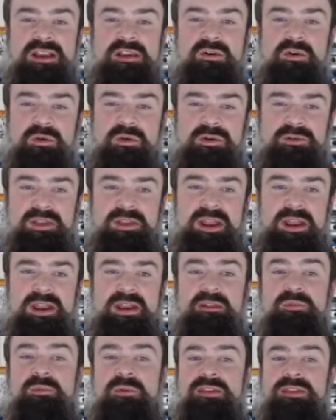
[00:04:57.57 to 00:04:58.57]

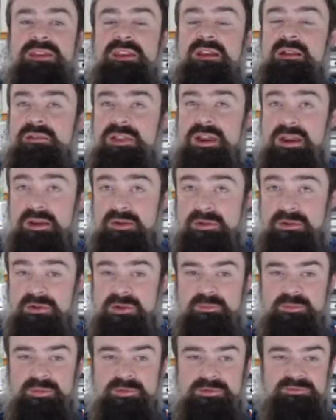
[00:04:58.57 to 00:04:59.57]
correlated with the clinical
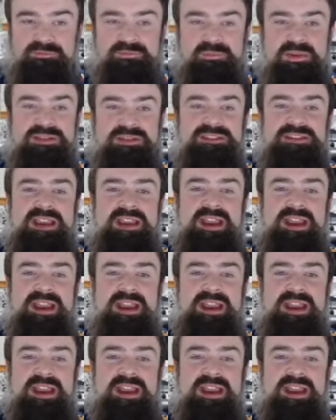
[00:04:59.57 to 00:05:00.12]
improvements